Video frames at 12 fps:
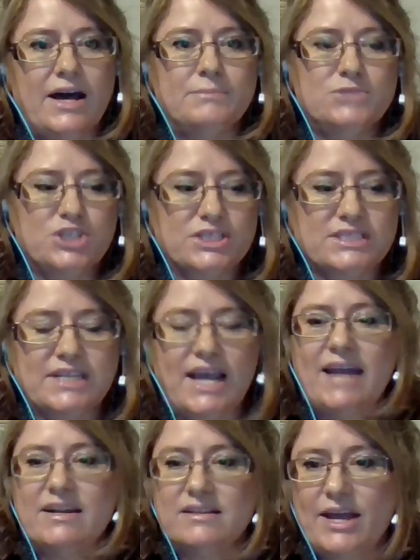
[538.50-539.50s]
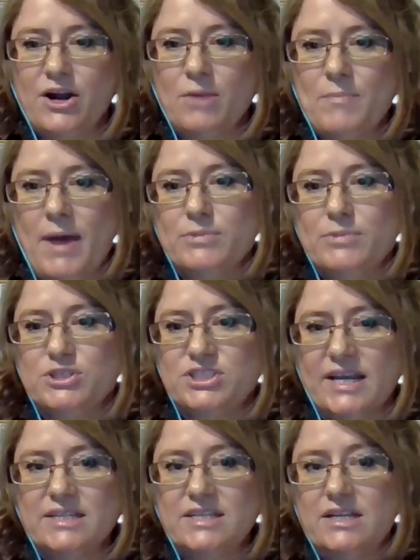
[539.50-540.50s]
just to kind of let our members to
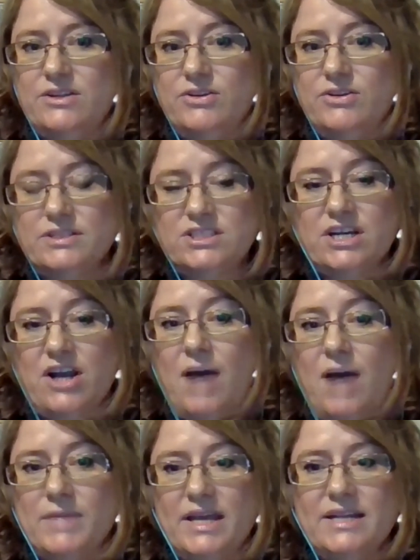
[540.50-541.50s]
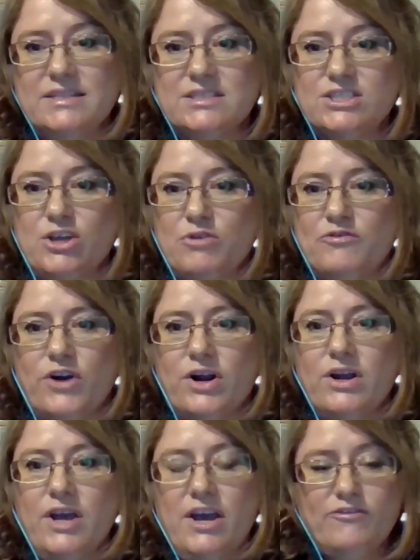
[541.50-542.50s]
continue to come in. So for
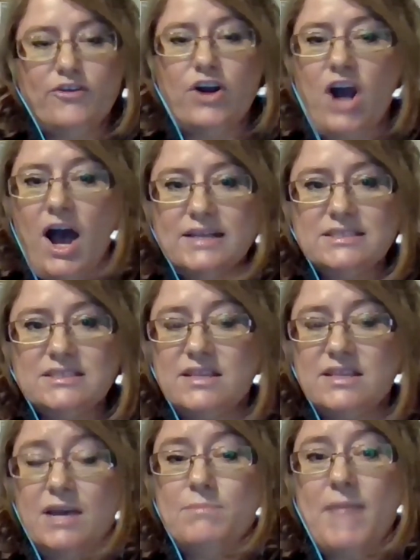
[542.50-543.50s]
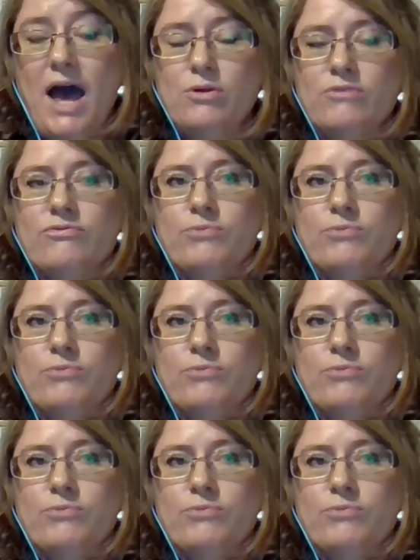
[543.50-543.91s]
us, the amount of